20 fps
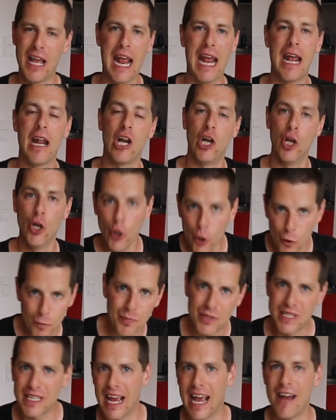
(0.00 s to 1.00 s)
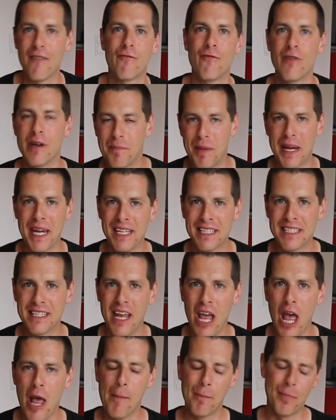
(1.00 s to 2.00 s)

it loops every beat,